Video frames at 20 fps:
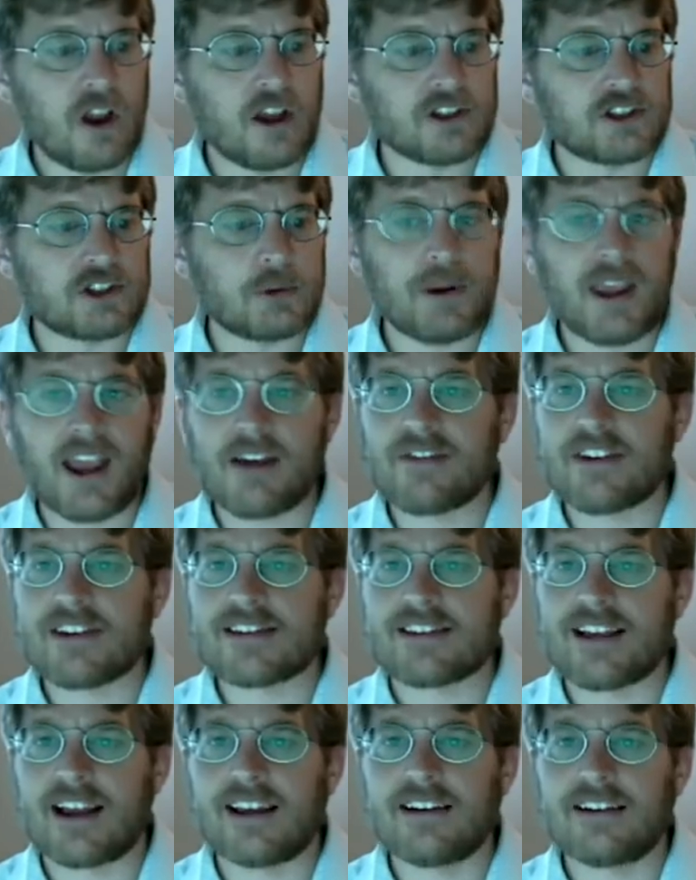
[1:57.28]
Uh, so we have
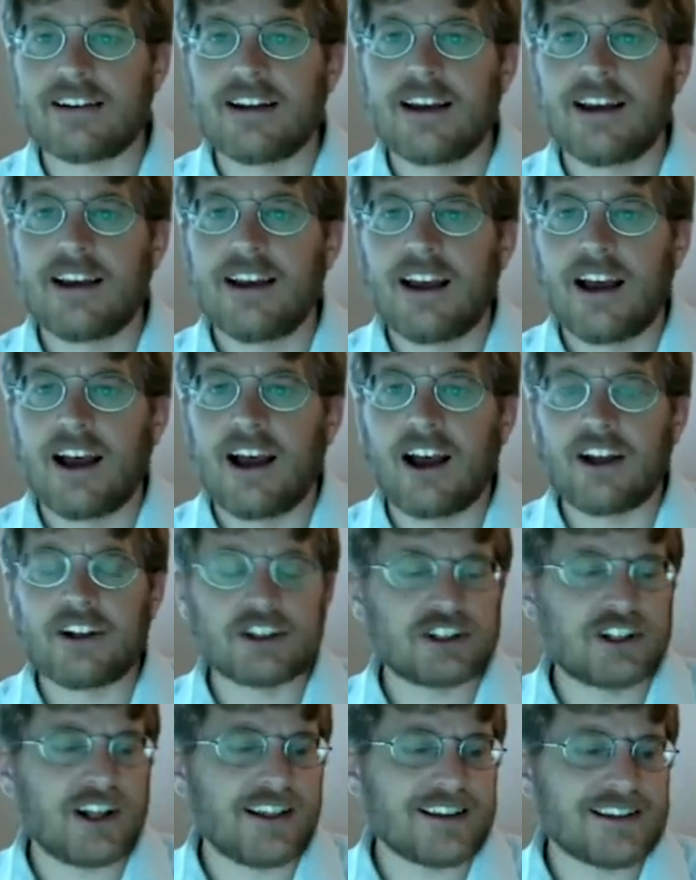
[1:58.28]
this site. Uh,
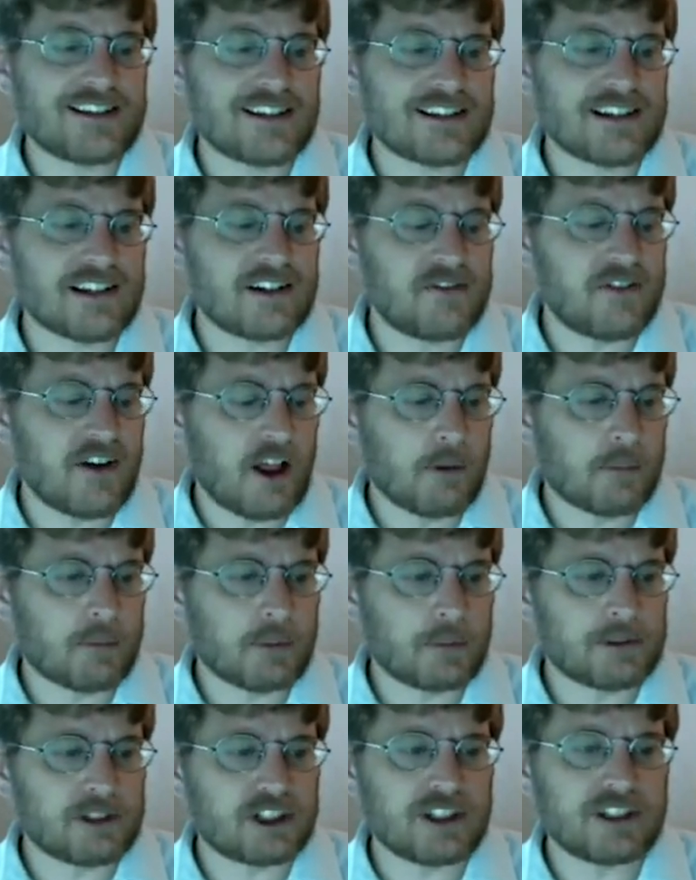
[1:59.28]
understand this is a
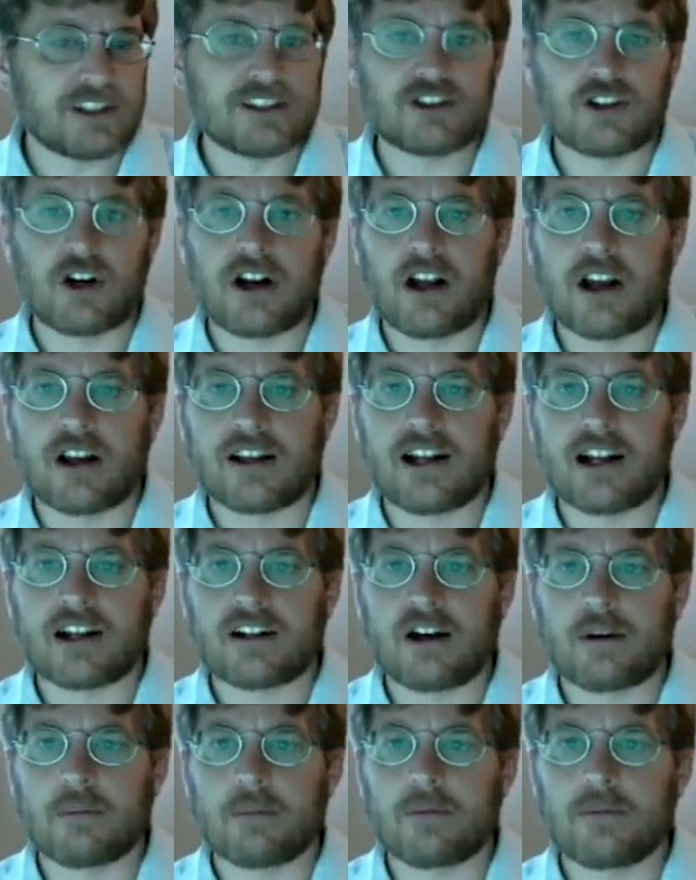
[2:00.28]
developer machine, try dot
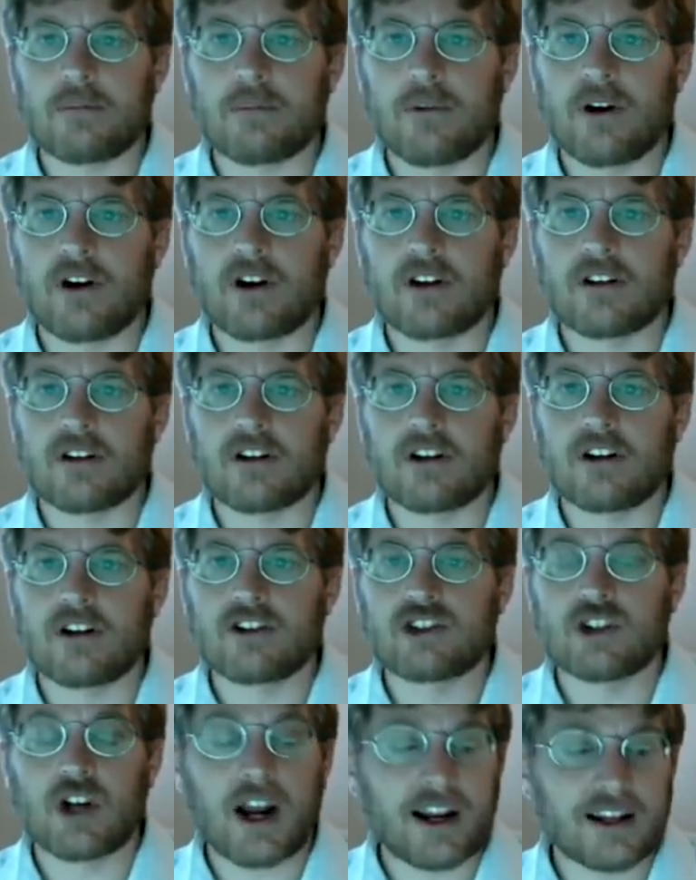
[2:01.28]
connect on, uh,
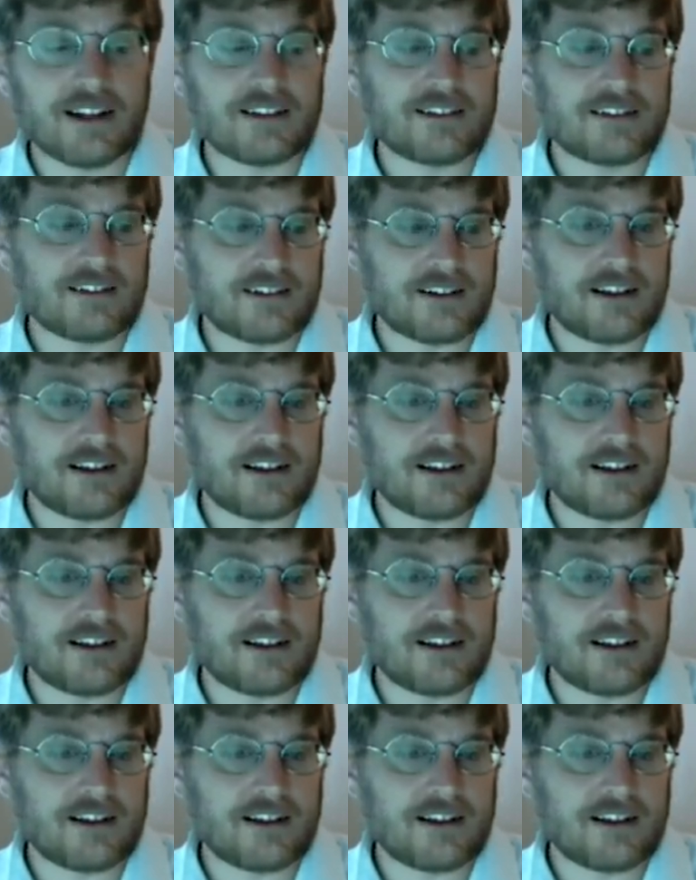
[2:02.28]
try